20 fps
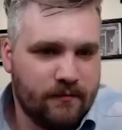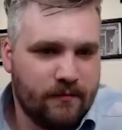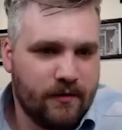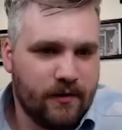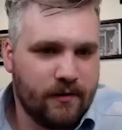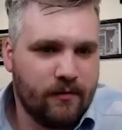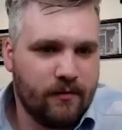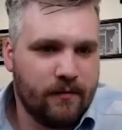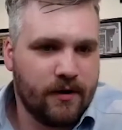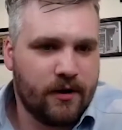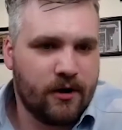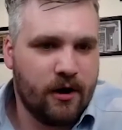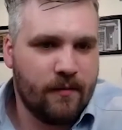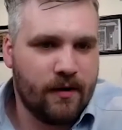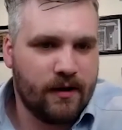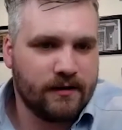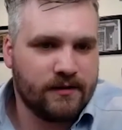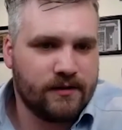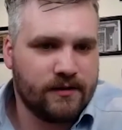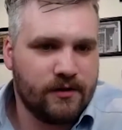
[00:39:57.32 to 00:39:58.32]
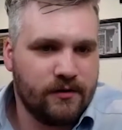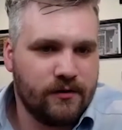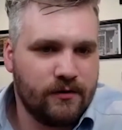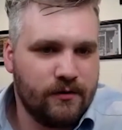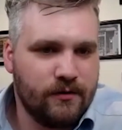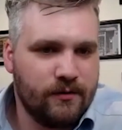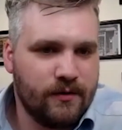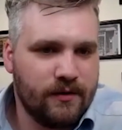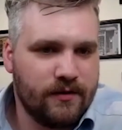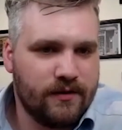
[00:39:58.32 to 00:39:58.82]
really, we come on
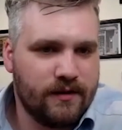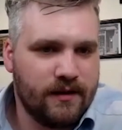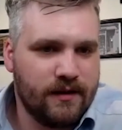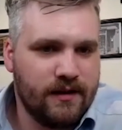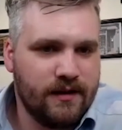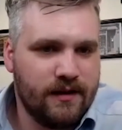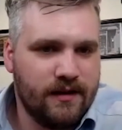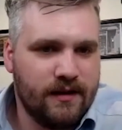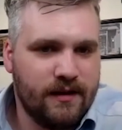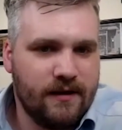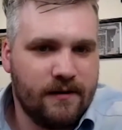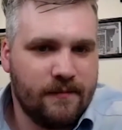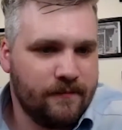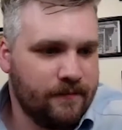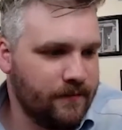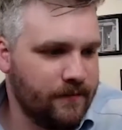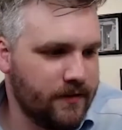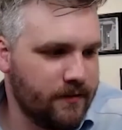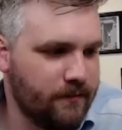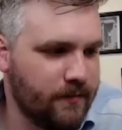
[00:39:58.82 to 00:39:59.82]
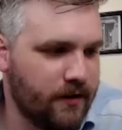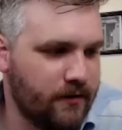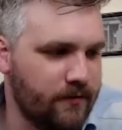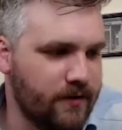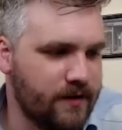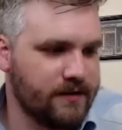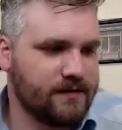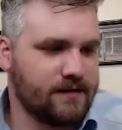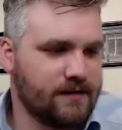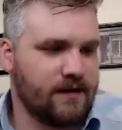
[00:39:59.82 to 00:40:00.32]
to the
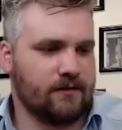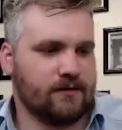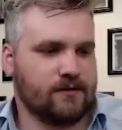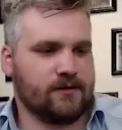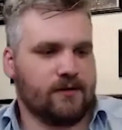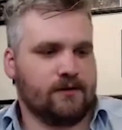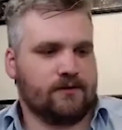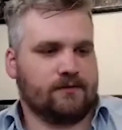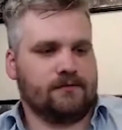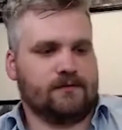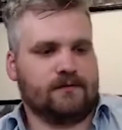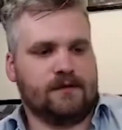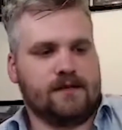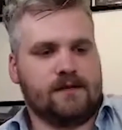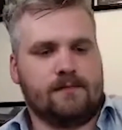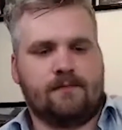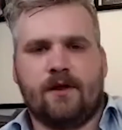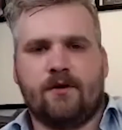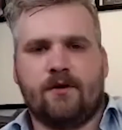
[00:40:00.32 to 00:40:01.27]
Benrinnes now. So is it